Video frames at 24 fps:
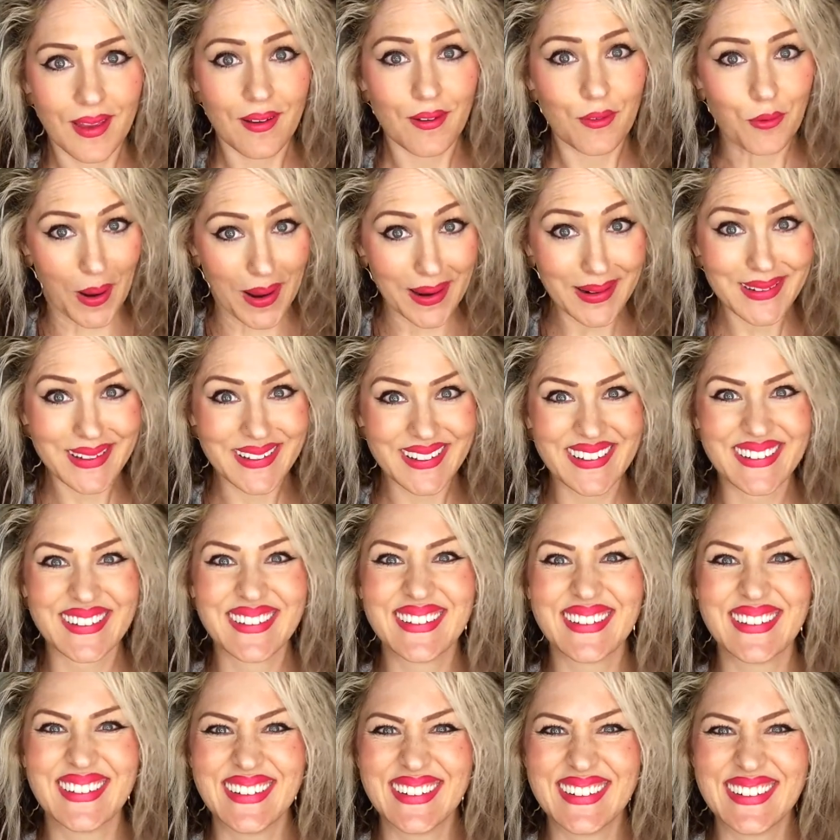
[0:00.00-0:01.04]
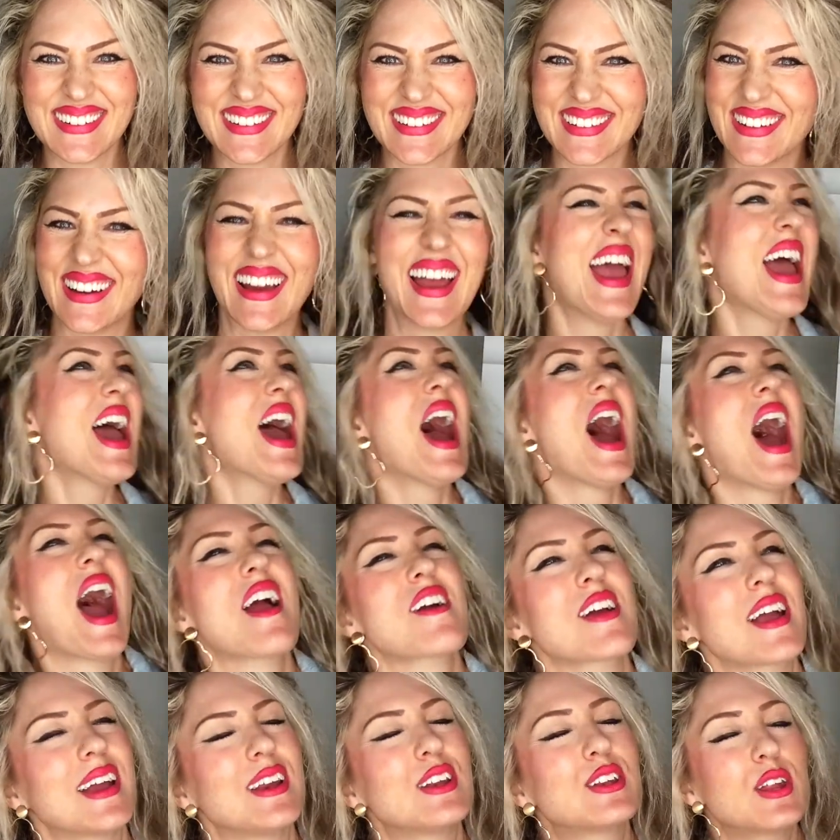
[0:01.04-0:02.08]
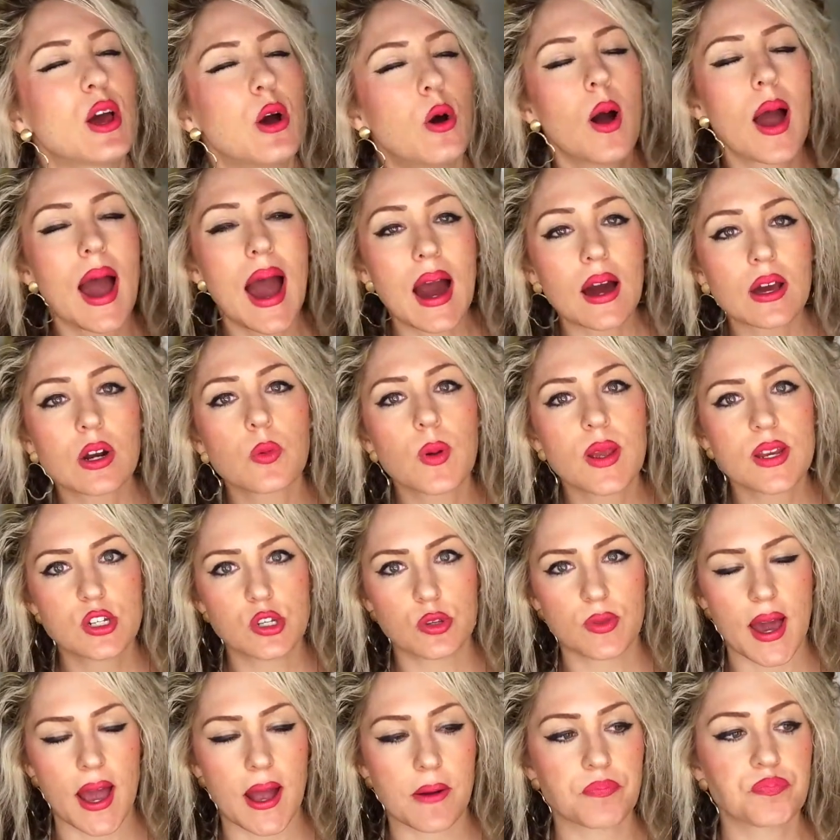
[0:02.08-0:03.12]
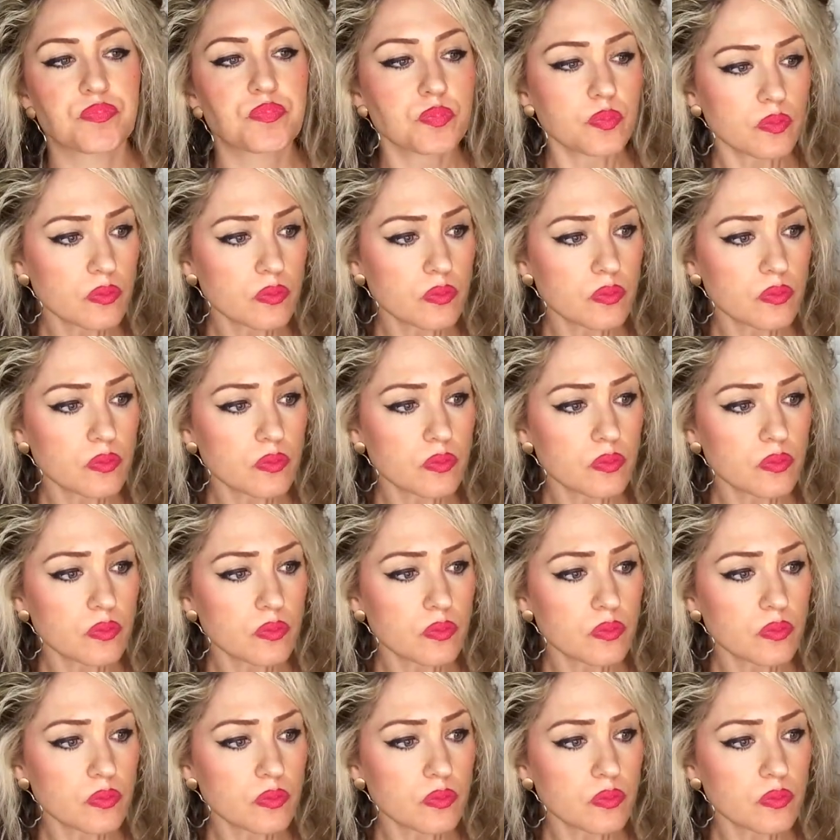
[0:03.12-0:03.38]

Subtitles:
Right? All right, so how do we do that?